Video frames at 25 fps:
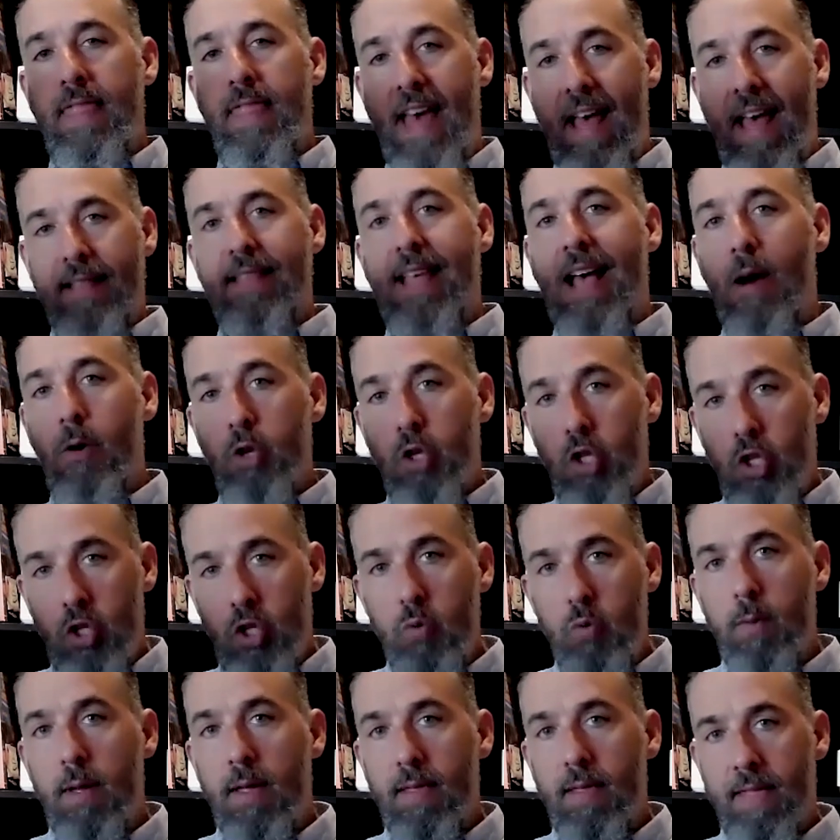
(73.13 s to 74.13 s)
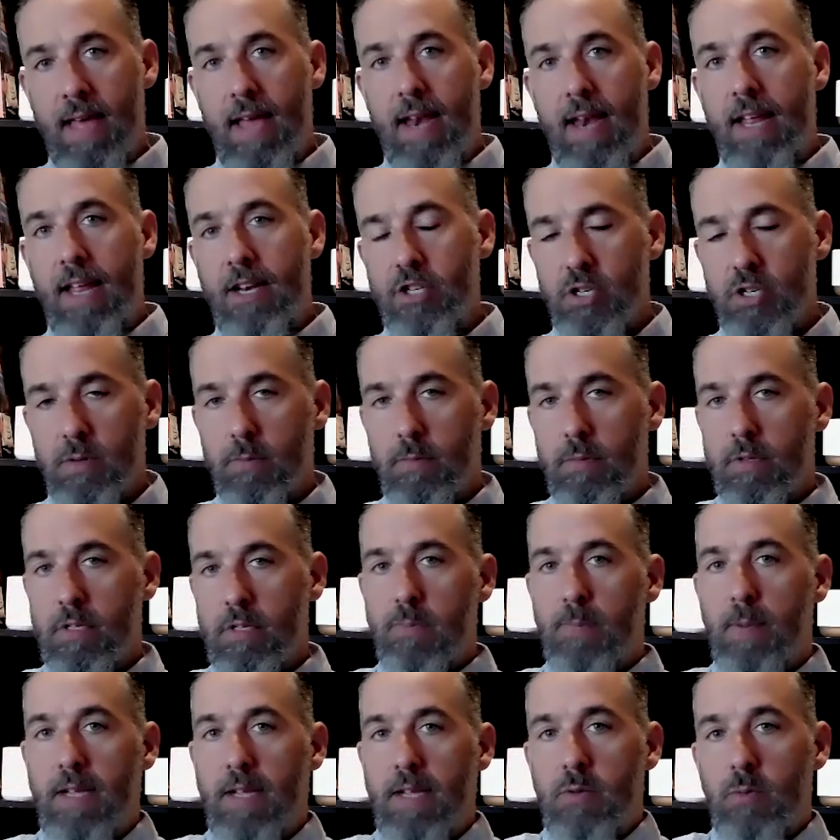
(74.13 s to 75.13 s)
That's how humid that engine
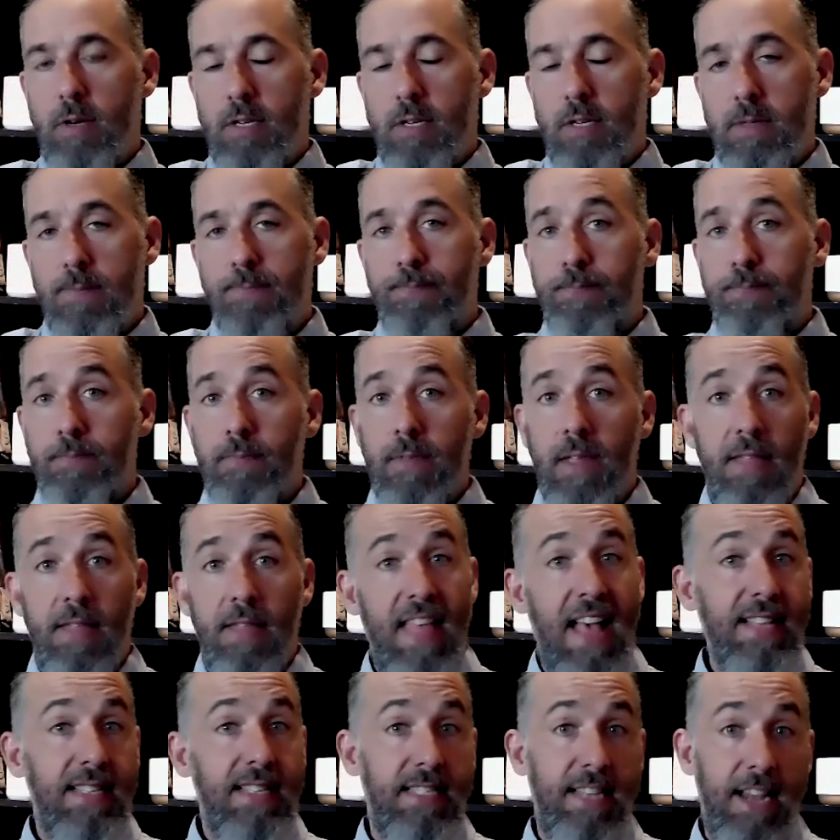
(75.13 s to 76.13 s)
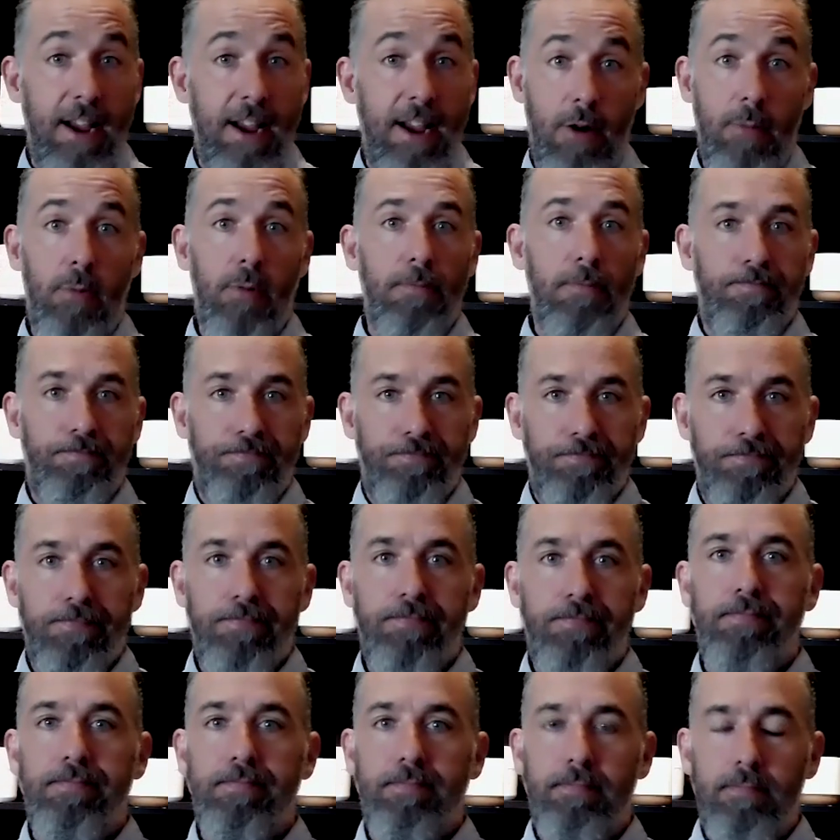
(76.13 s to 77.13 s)
space was. That's terrible.
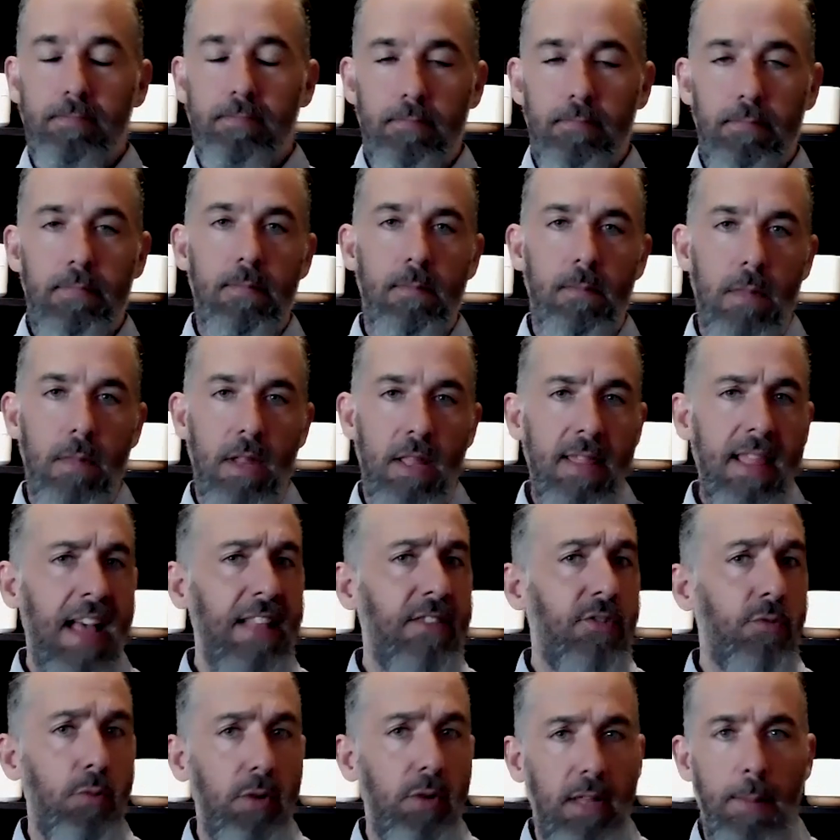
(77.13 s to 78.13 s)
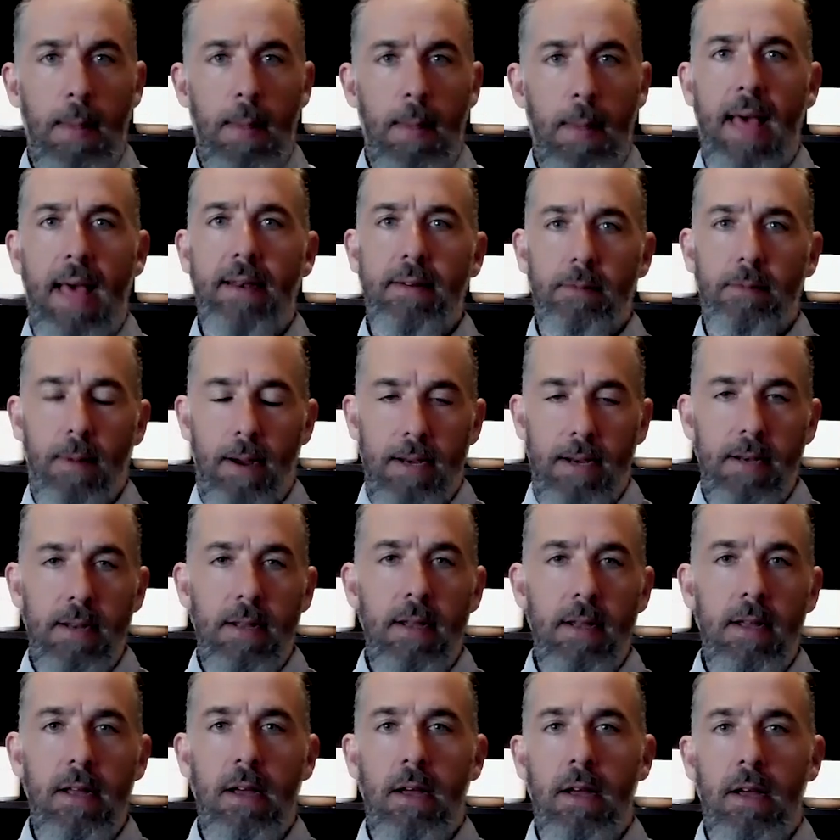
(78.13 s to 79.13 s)
That's really bad, right?